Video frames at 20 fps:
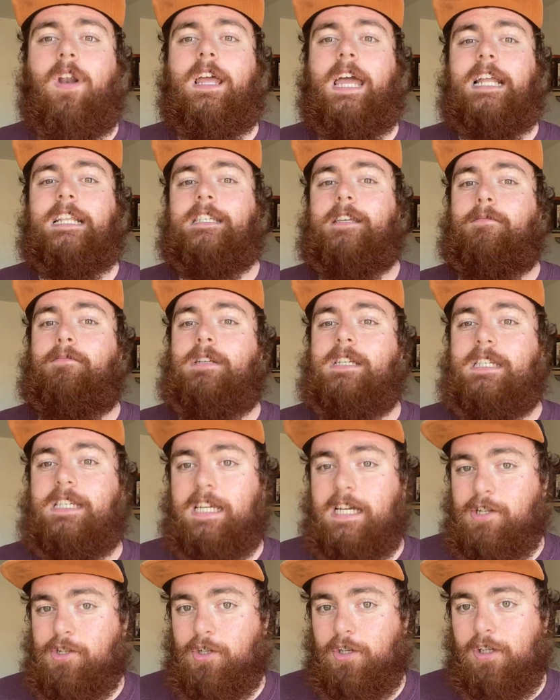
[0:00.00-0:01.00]
get some
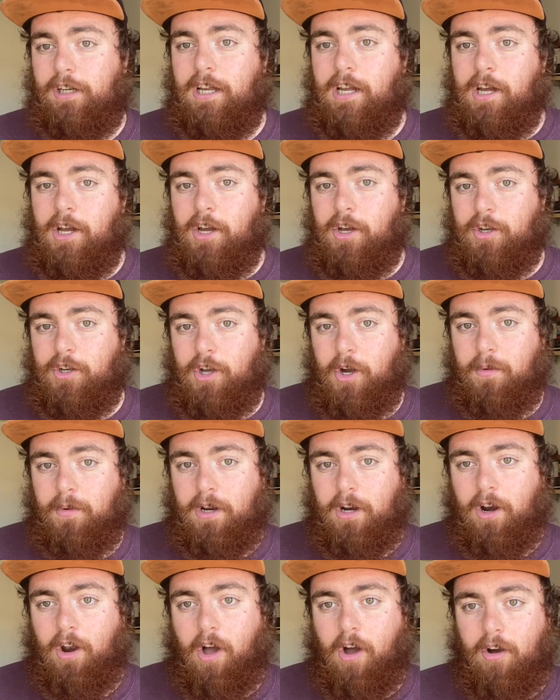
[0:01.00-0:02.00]
discussion going
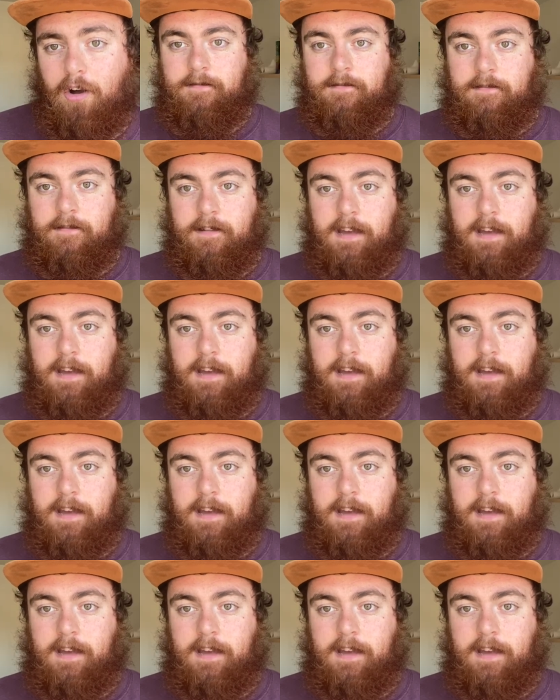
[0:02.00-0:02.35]
along.